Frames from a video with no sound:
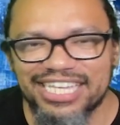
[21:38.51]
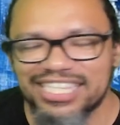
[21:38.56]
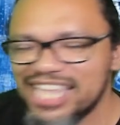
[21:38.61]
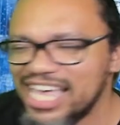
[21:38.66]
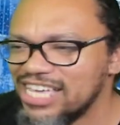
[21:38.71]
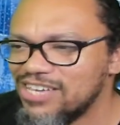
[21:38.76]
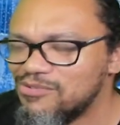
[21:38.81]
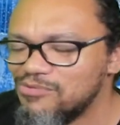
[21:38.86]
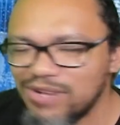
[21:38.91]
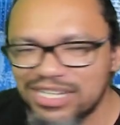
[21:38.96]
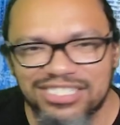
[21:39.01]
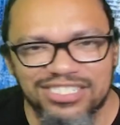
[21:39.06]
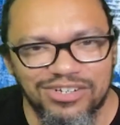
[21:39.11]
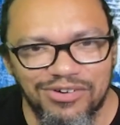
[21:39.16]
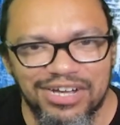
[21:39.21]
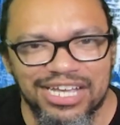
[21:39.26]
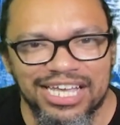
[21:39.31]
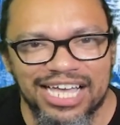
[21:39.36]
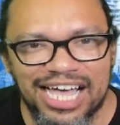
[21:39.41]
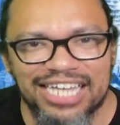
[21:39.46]
Like, what's
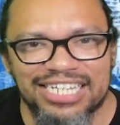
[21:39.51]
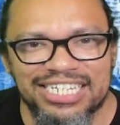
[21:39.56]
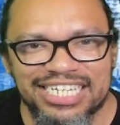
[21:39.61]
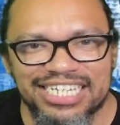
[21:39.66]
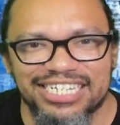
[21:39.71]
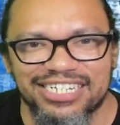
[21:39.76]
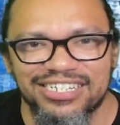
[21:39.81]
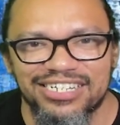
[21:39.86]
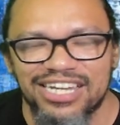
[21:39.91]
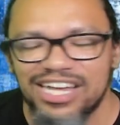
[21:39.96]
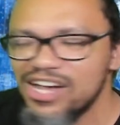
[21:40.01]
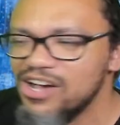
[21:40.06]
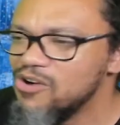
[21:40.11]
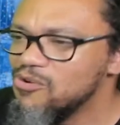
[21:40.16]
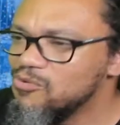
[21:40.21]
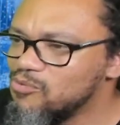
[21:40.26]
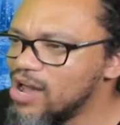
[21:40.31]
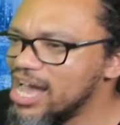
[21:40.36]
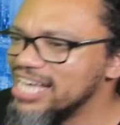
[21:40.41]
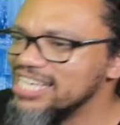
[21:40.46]
going on here?
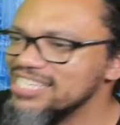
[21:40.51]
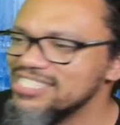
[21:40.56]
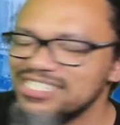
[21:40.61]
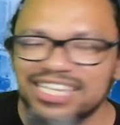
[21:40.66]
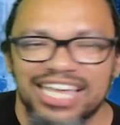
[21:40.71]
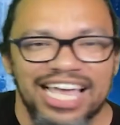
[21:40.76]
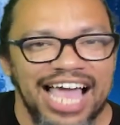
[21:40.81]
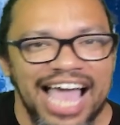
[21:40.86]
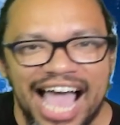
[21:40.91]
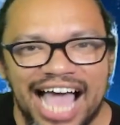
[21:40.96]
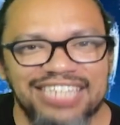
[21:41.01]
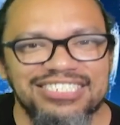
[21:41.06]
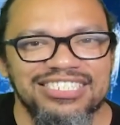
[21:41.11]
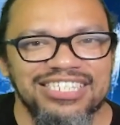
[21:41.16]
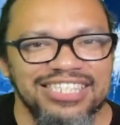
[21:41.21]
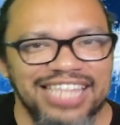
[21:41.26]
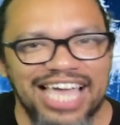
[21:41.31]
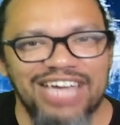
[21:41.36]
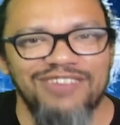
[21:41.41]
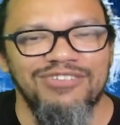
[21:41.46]
How did the
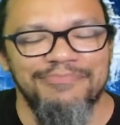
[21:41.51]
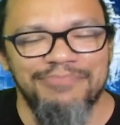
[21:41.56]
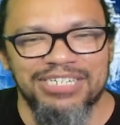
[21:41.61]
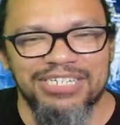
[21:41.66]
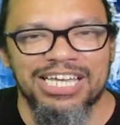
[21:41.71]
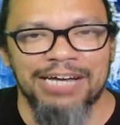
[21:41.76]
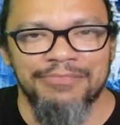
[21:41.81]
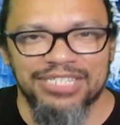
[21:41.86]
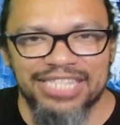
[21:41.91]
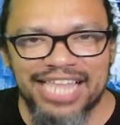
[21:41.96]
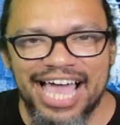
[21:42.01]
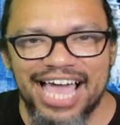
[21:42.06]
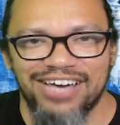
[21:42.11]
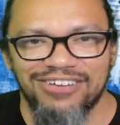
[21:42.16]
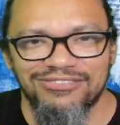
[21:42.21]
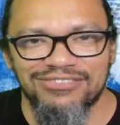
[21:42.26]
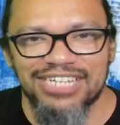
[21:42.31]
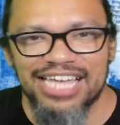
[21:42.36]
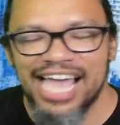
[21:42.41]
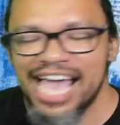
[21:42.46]
light whip become
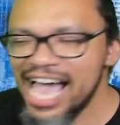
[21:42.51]
allowed?